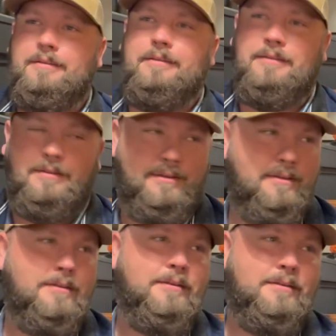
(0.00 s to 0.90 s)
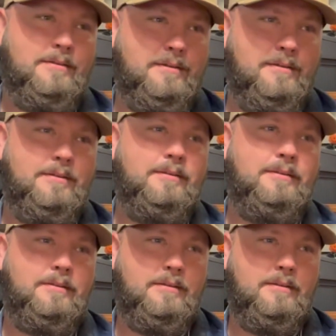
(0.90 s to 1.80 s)

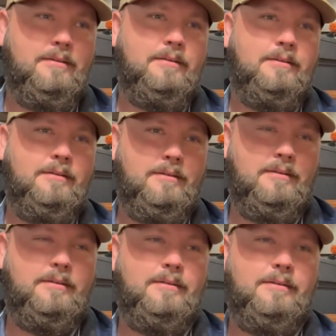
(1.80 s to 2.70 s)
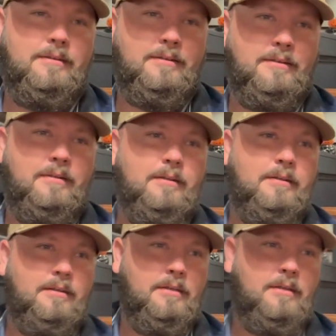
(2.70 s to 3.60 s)

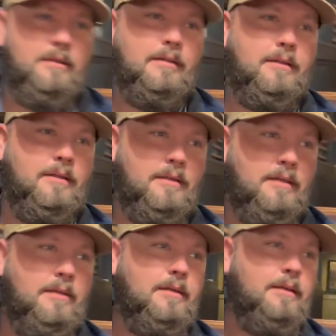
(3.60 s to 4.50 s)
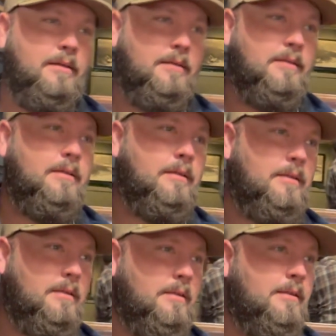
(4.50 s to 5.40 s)

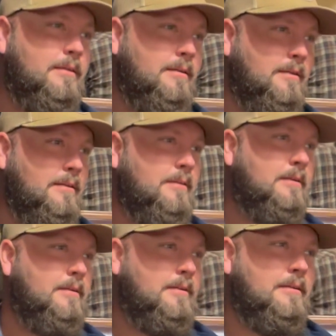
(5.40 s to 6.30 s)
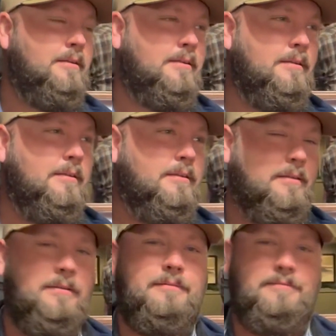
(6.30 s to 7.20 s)

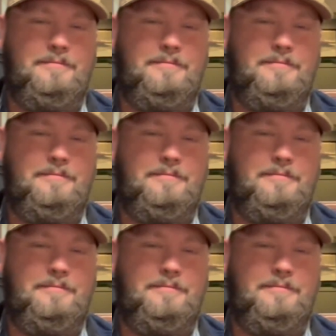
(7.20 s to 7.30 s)
This person isn't speaking.